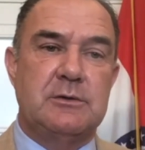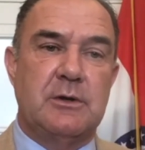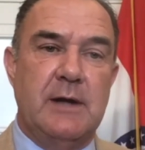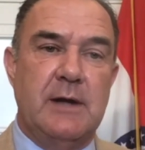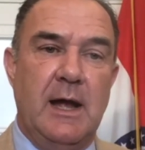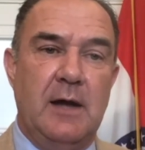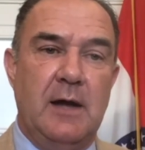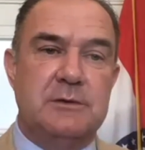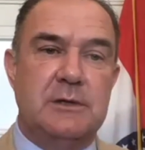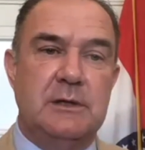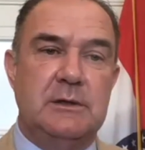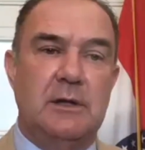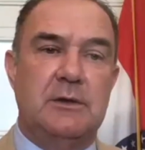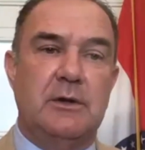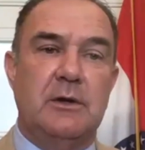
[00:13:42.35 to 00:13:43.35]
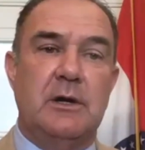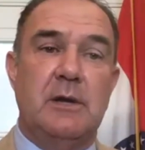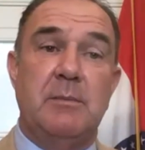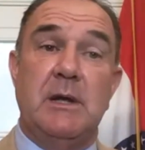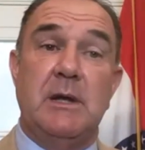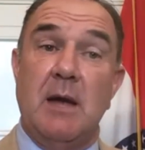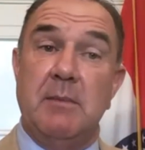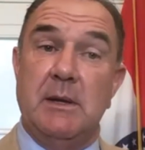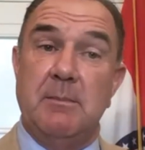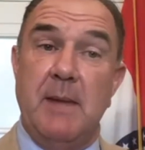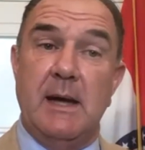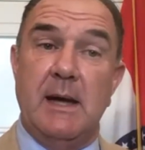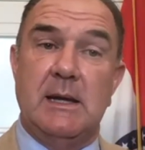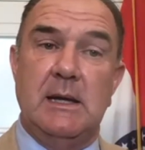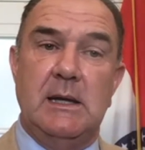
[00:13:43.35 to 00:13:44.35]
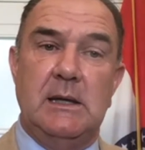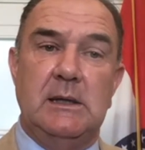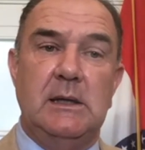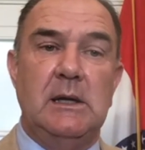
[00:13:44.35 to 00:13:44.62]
are announcing that they're going to be coming back in,